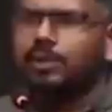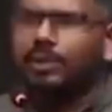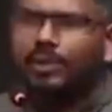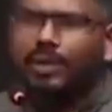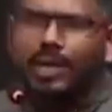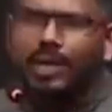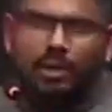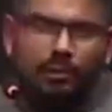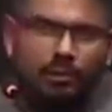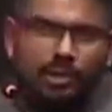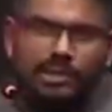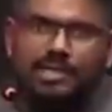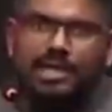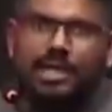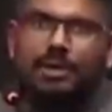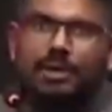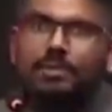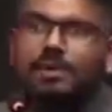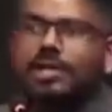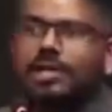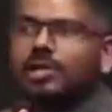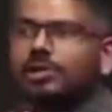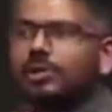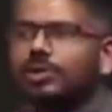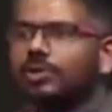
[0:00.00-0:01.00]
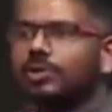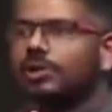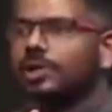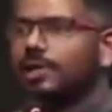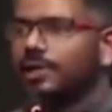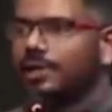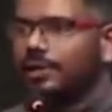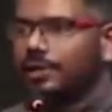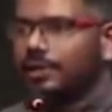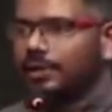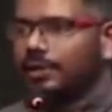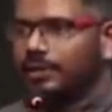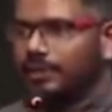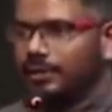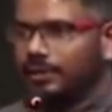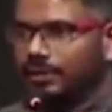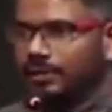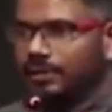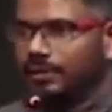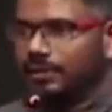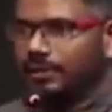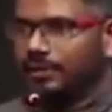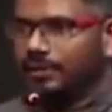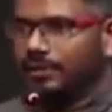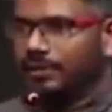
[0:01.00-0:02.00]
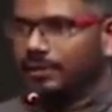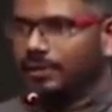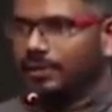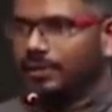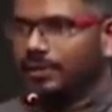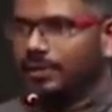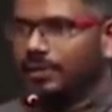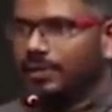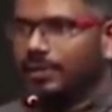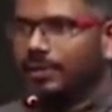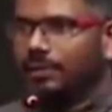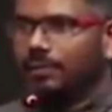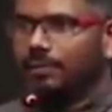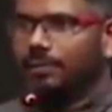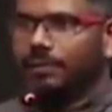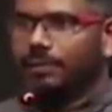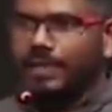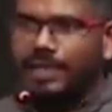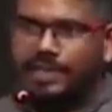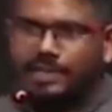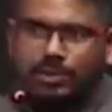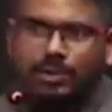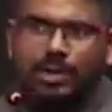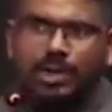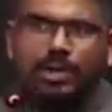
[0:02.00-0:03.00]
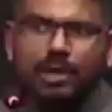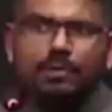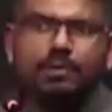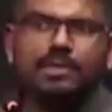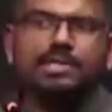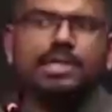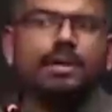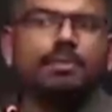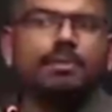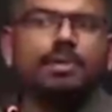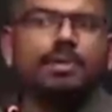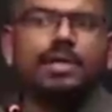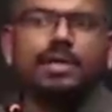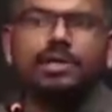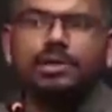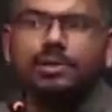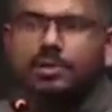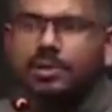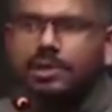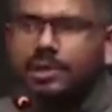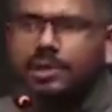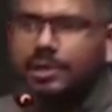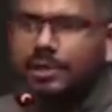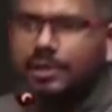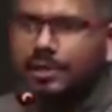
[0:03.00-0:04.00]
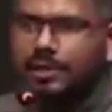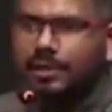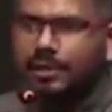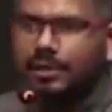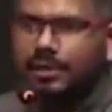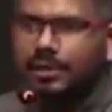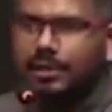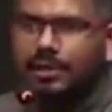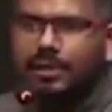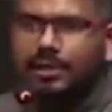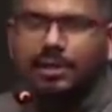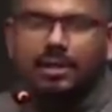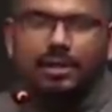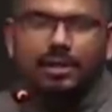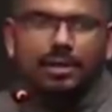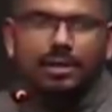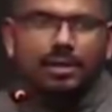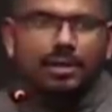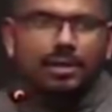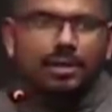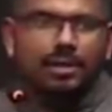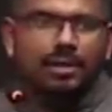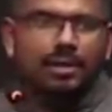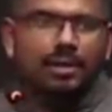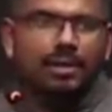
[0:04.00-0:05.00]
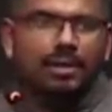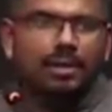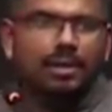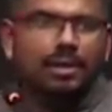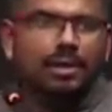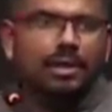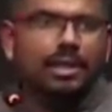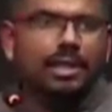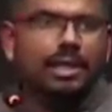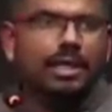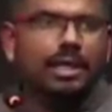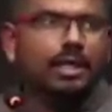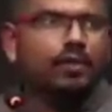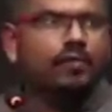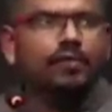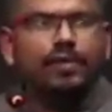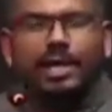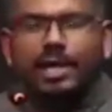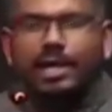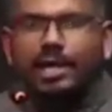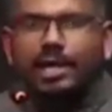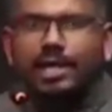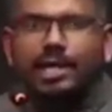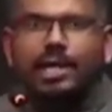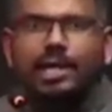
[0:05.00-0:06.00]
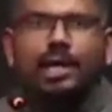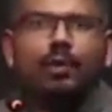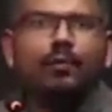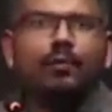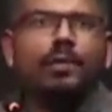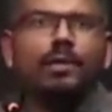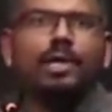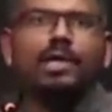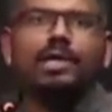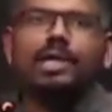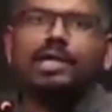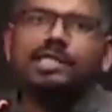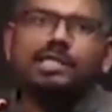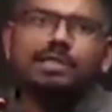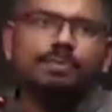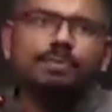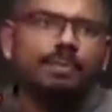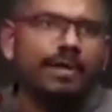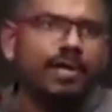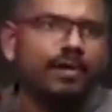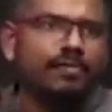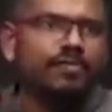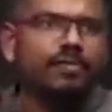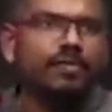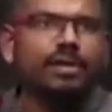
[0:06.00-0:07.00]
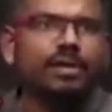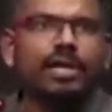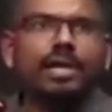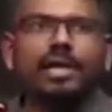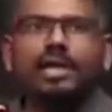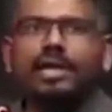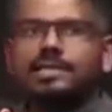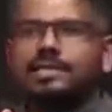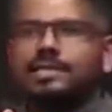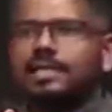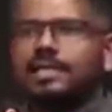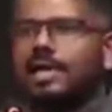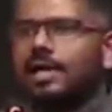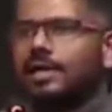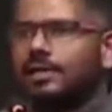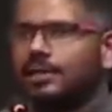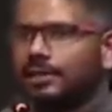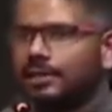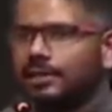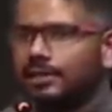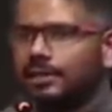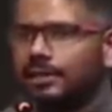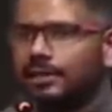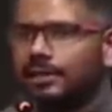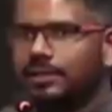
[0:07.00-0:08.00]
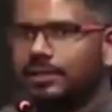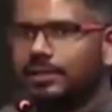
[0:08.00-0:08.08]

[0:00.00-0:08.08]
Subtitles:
Look at what's happening in Ukraine. Please look at what's happening in Ukraine. If India were less powerful and less guarded,